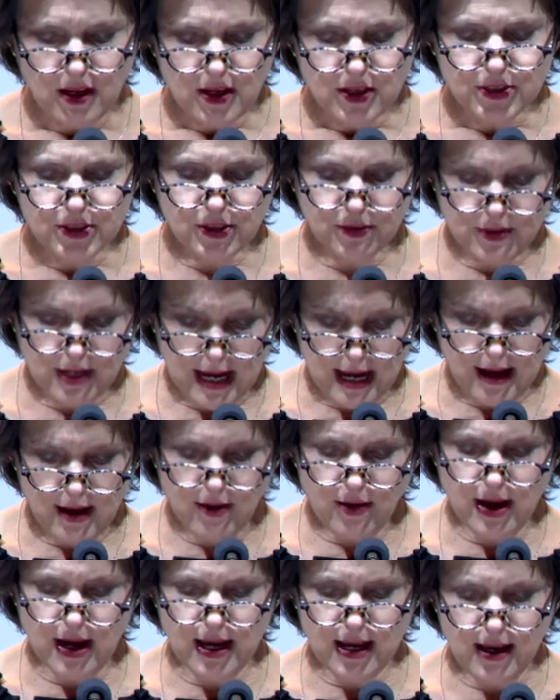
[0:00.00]
So
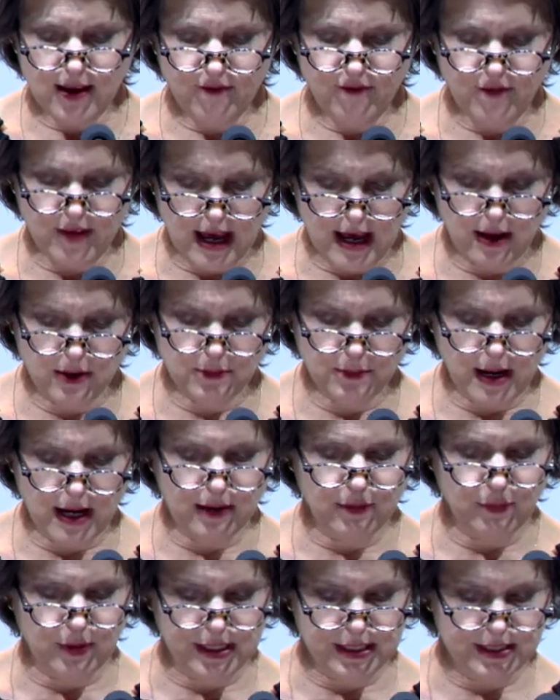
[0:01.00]
now I have found my
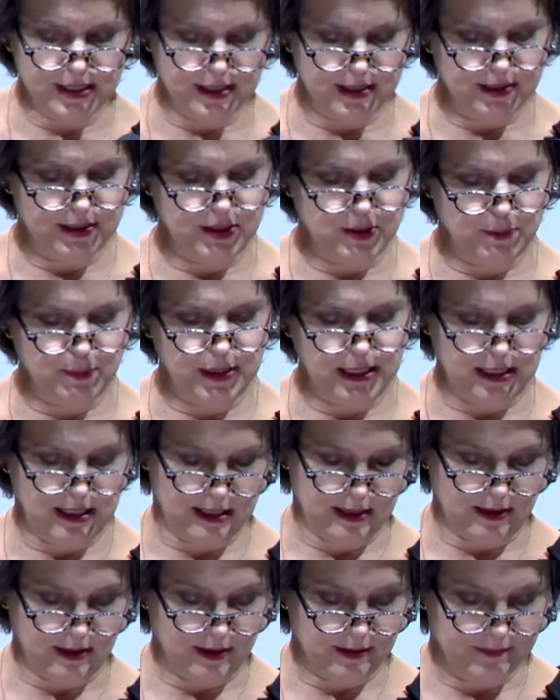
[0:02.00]
reason to be
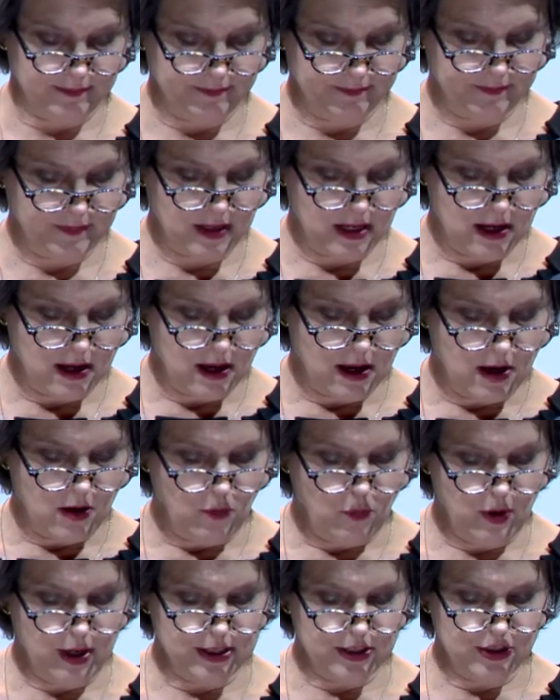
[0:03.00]
here,
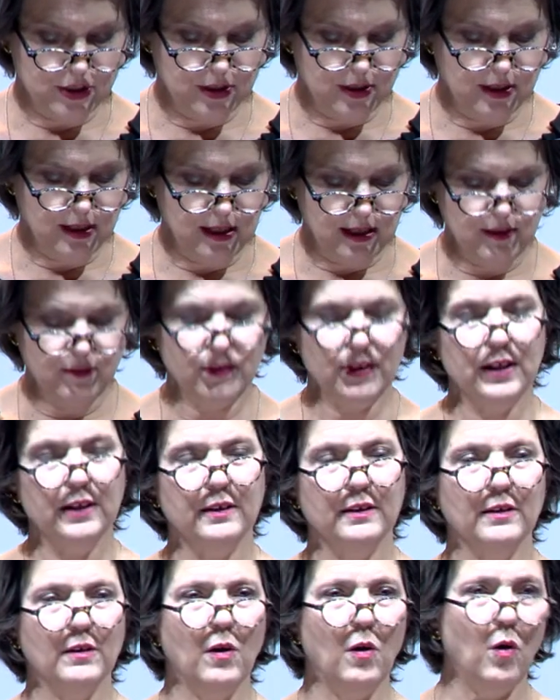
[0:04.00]
which,
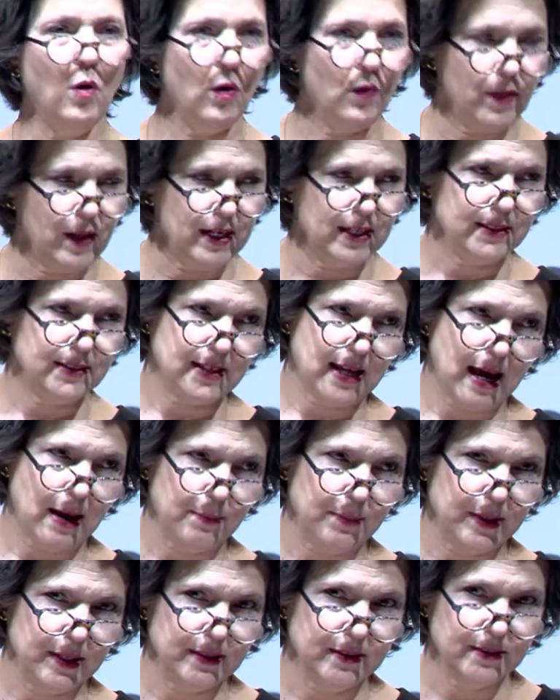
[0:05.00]
given all that has
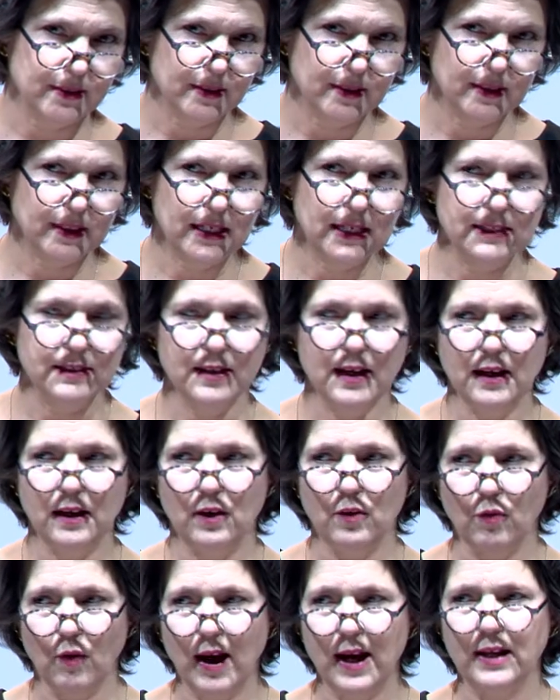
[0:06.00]
happened, is a
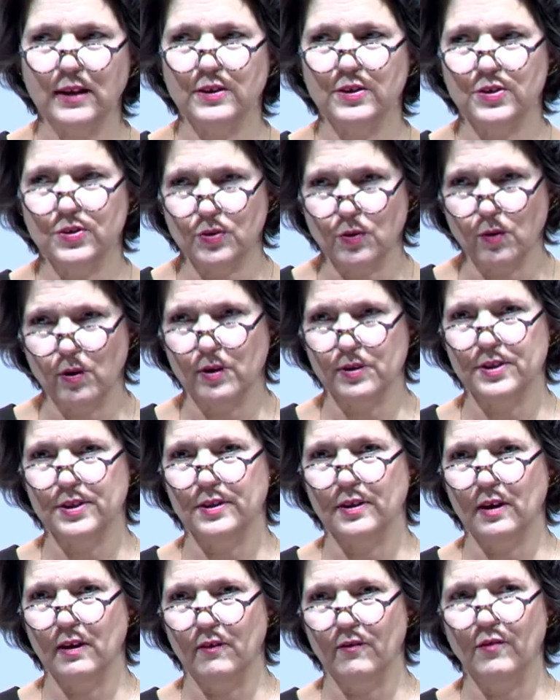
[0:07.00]
great source
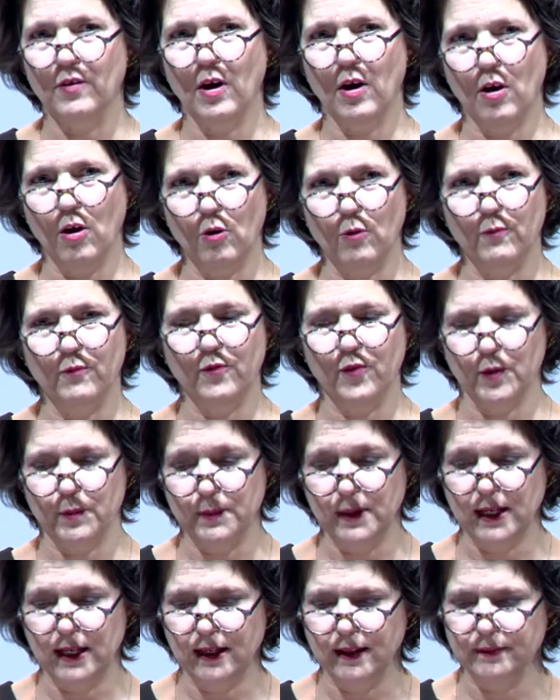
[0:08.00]
of hope for
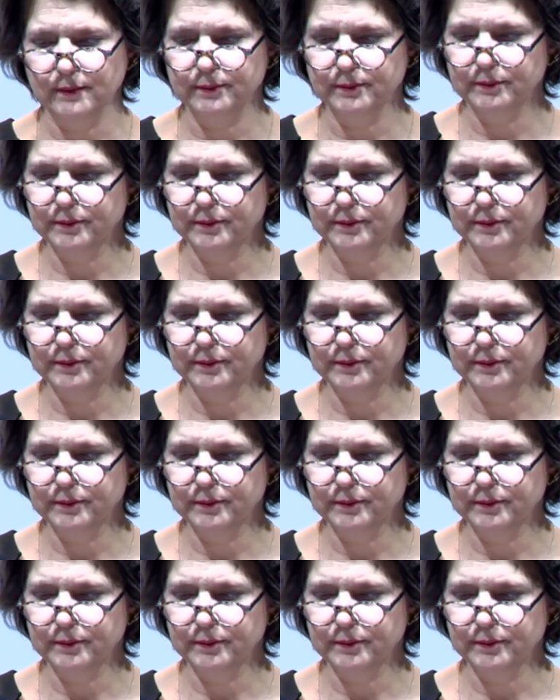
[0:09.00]
me.